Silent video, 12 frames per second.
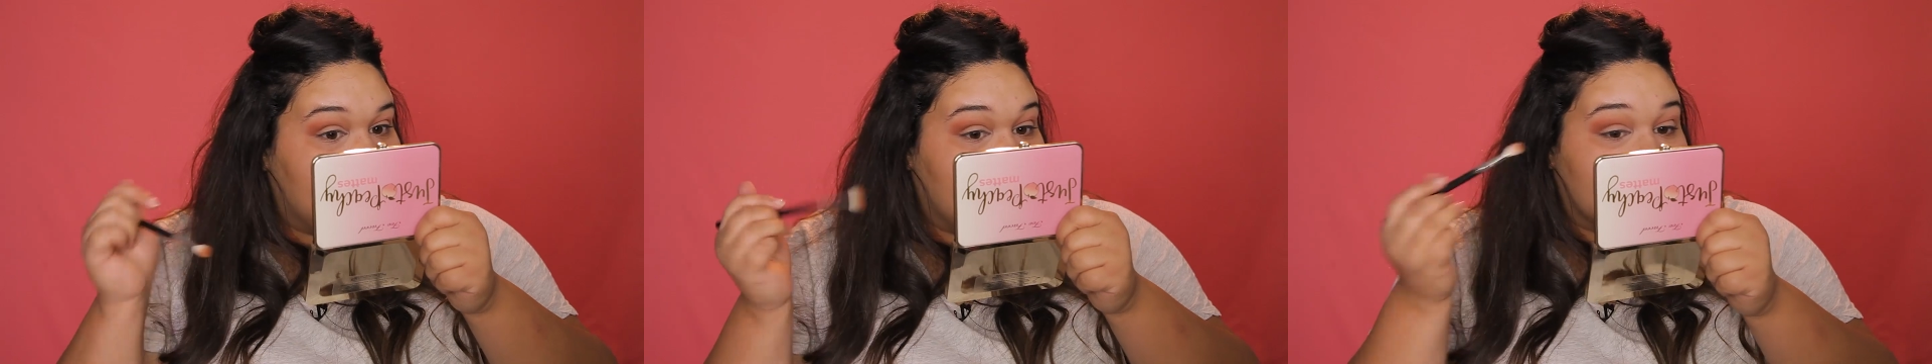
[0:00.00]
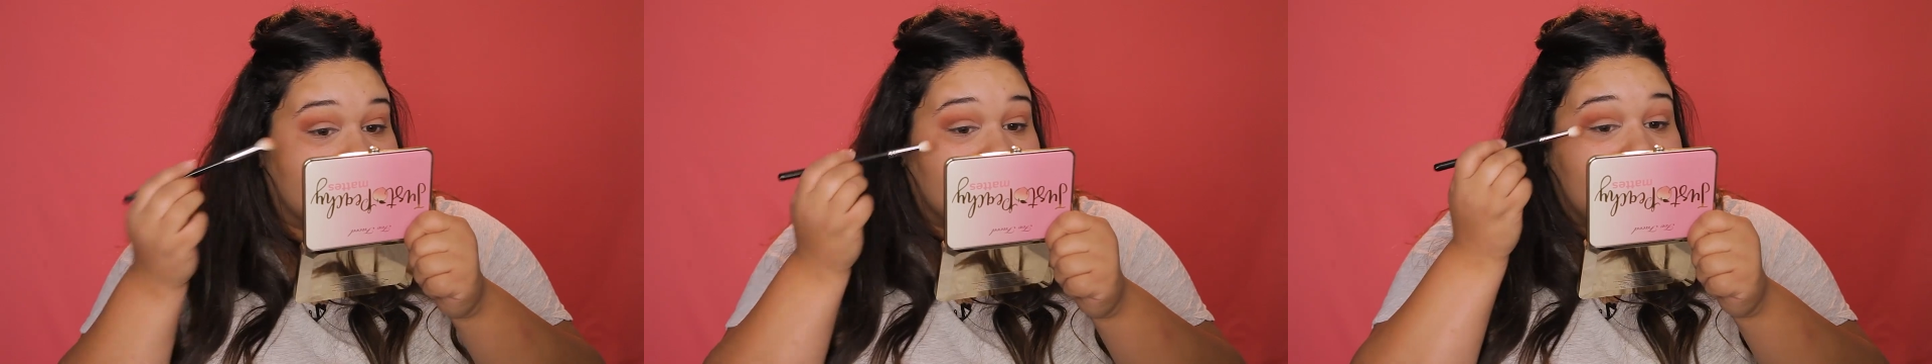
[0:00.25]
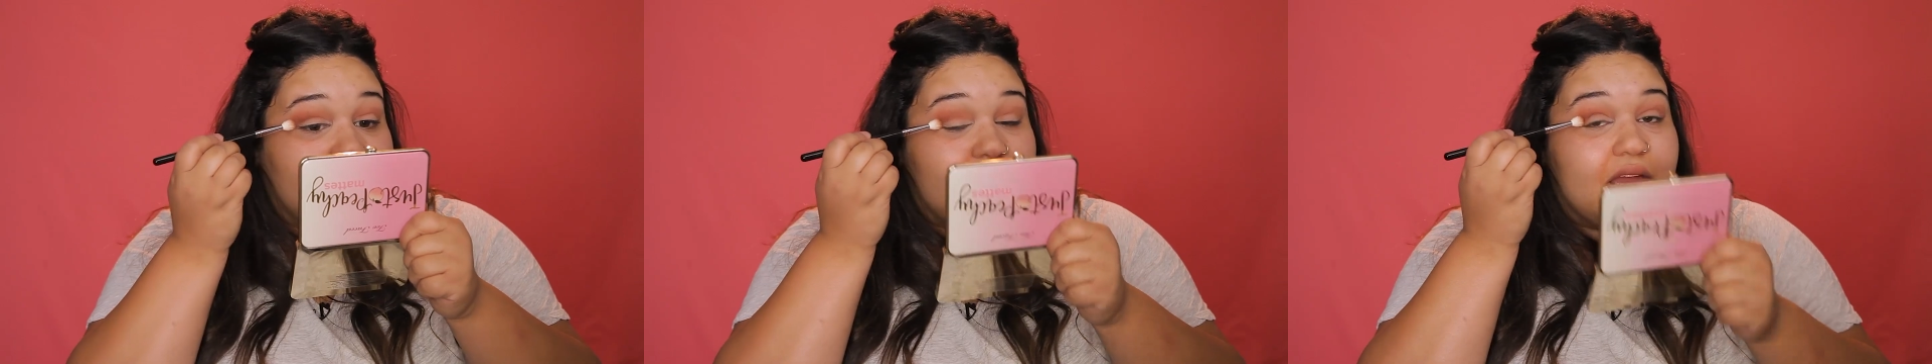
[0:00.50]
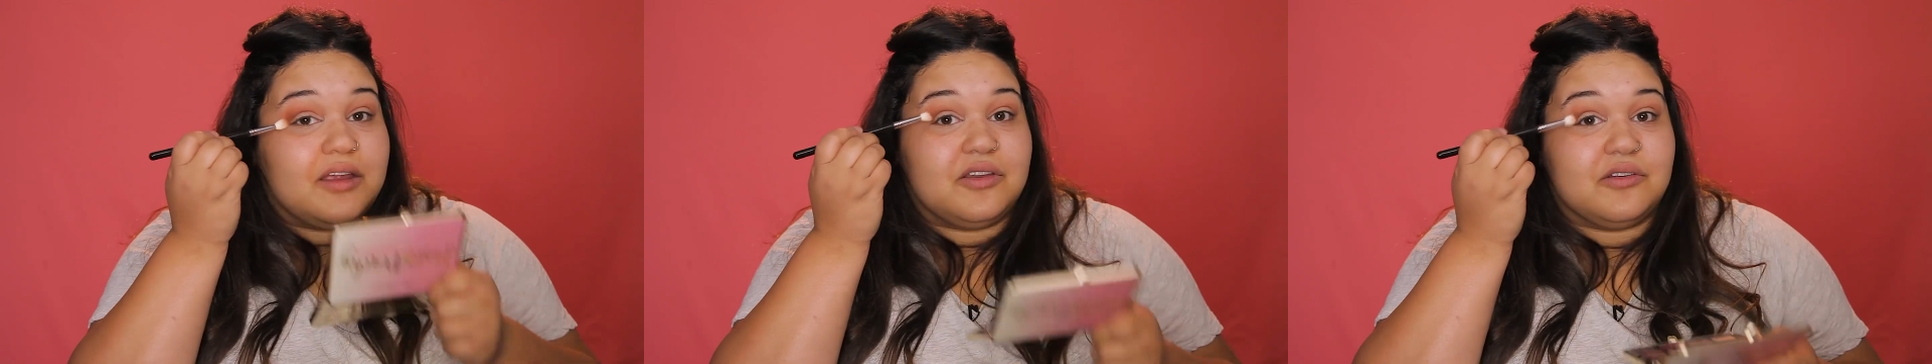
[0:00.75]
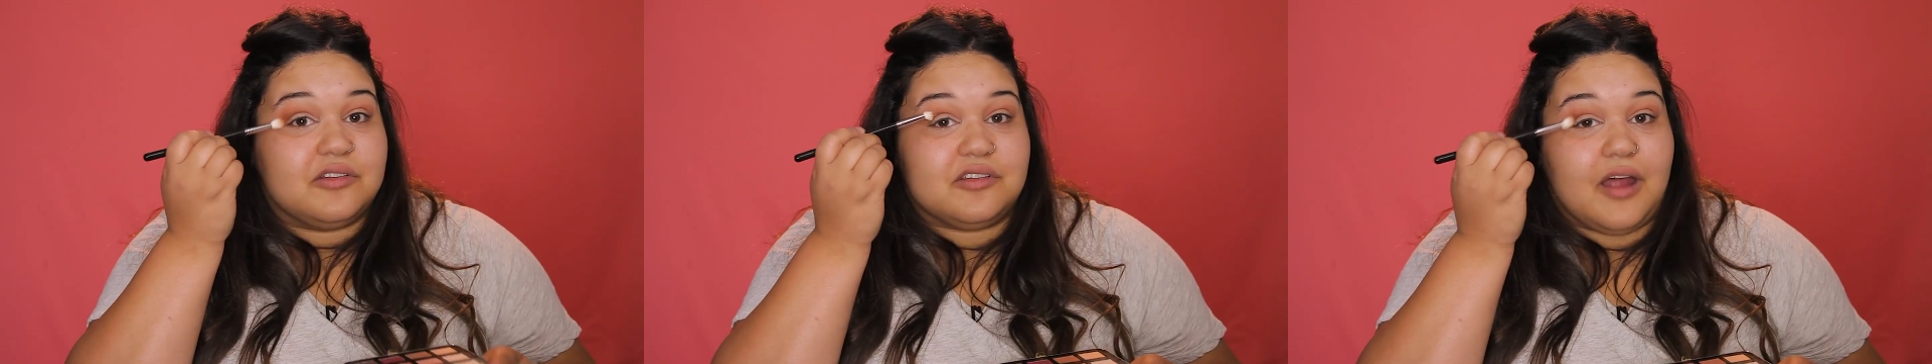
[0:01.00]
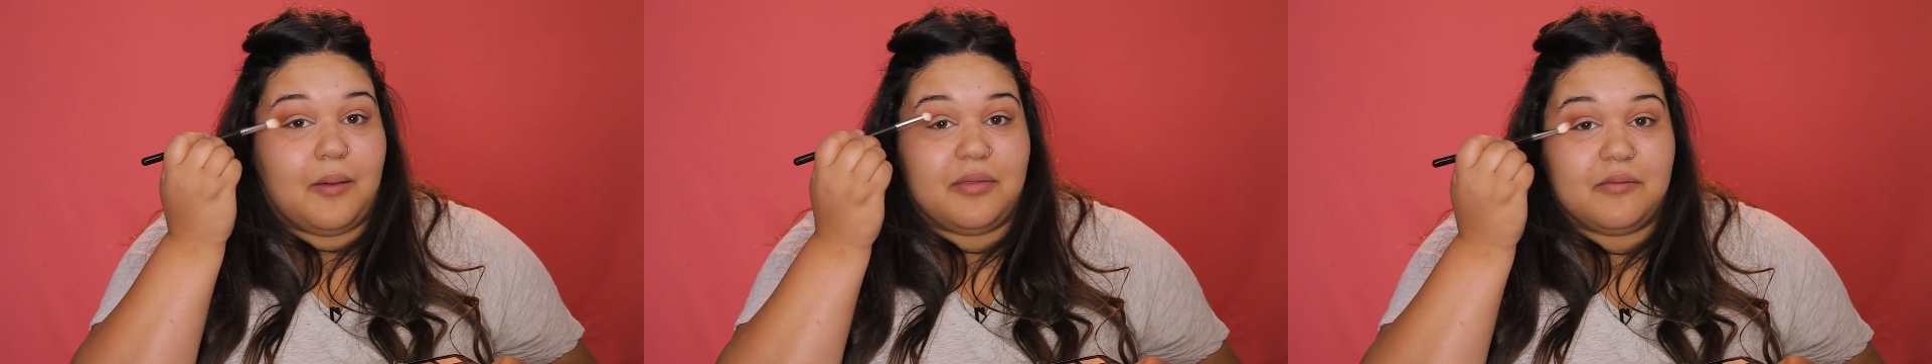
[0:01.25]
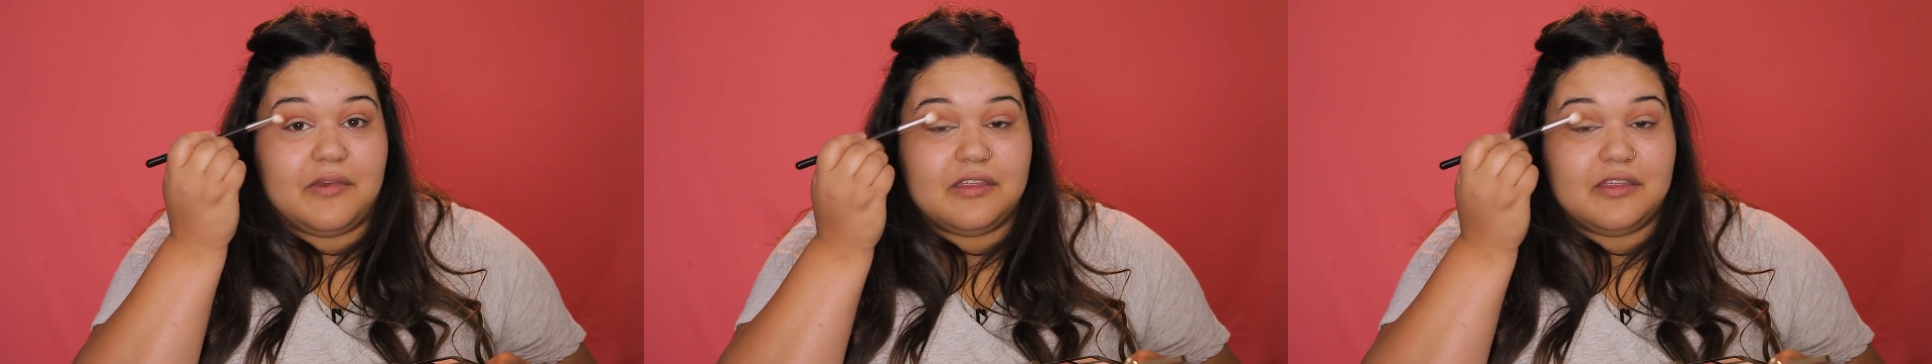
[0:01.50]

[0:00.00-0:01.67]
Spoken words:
There's like nothing I can do to stop them